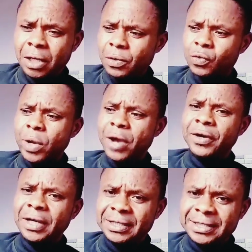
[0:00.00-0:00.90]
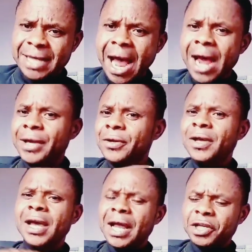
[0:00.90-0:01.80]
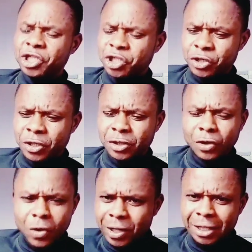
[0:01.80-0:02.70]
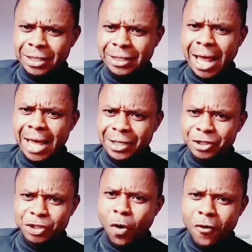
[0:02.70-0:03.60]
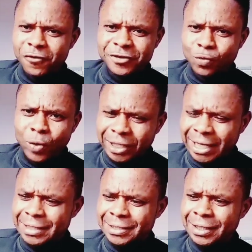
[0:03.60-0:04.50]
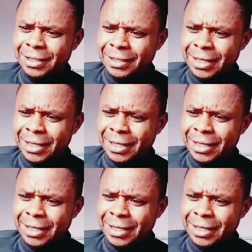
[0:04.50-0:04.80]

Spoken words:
He was wearing a tie and a shirt, looking like a Jehovah's Witness,